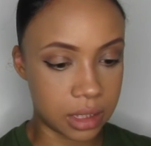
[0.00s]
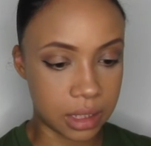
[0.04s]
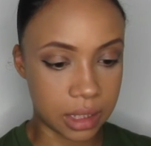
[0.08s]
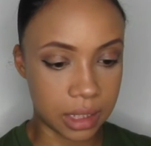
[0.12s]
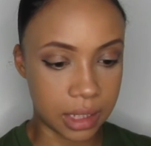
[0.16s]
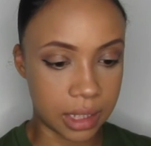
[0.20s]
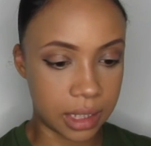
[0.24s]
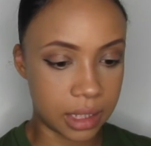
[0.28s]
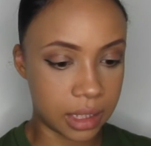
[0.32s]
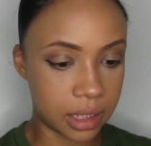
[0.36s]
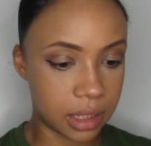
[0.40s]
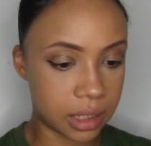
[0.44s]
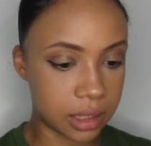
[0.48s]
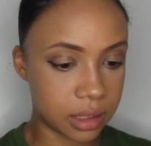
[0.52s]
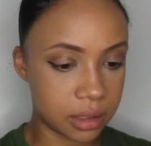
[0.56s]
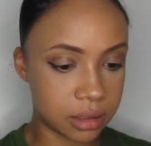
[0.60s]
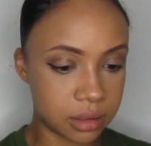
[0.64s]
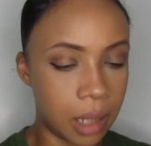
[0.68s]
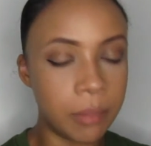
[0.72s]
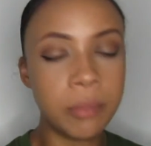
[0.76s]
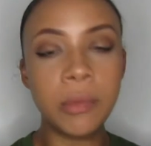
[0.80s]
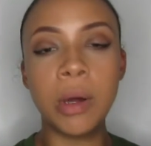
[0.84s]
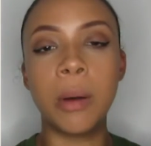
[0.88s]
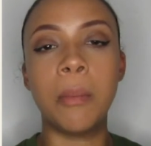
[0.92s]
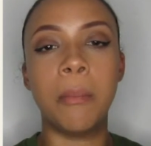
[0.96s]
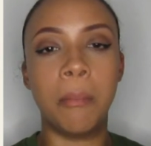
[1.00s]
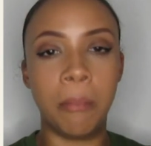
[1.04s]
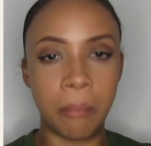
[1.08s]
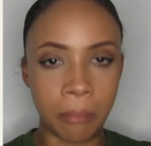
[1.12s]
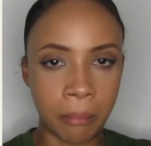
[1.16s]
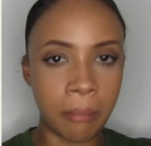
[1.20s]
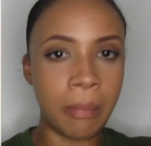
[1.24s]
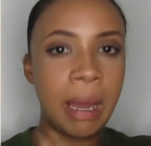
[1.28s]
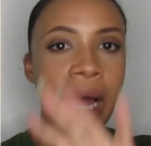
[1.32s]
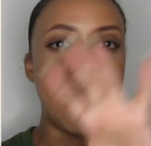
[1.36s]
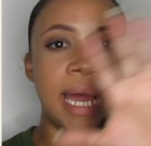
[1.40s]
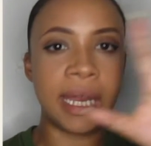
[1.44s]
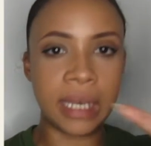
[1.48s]
Like, I'm not
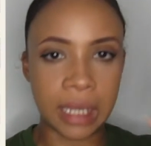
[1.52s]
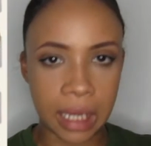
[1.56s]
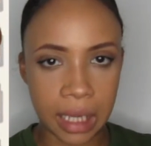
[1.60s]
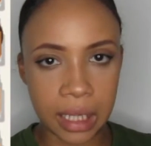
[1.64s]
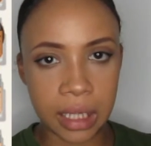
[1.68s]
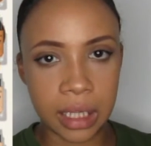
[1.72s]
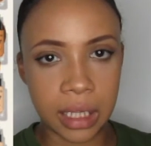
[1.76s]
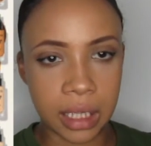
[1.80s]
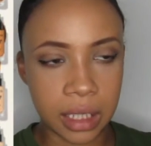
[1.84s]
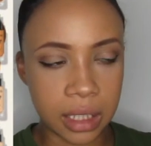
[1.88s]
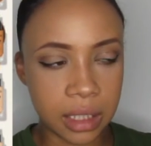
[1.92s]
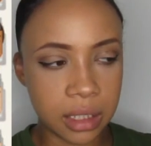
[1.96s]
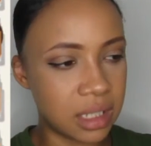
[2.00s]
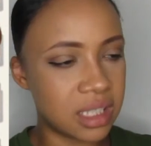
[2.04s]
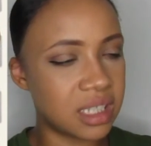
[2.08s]
mad at it.